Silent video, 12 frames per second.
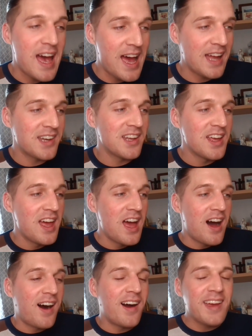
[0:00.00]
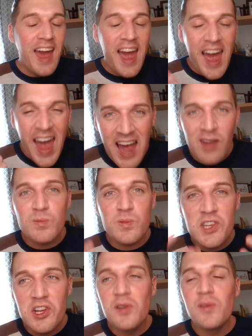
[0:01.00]
and I
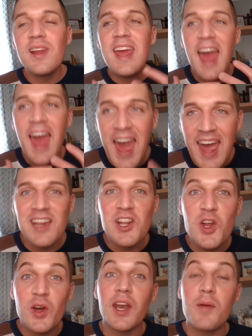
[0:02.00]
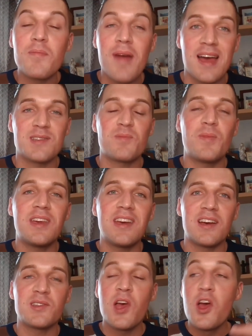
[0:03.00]
absolutely hate looking a mess
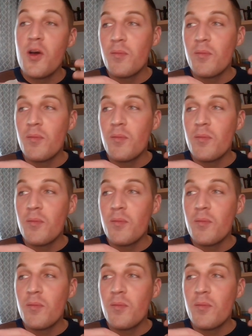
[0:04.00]
because